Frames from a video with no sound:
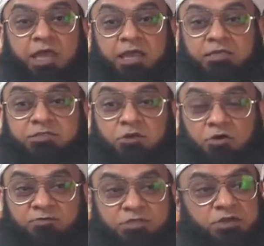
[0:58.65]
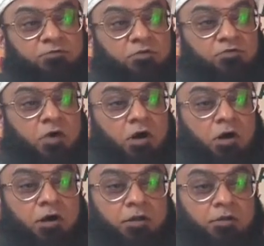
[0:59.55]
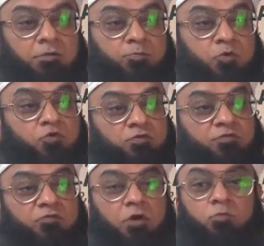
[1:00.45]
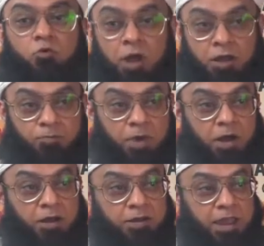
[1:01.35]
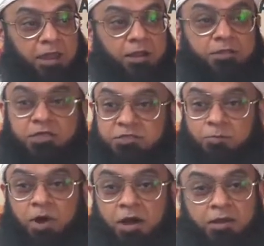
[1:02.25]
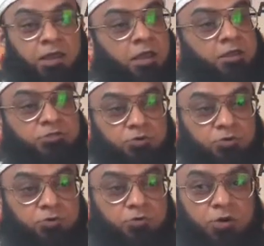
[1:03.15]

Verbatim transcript: things of tasawwuf are proved from Quran Pak and Hadith Pak. So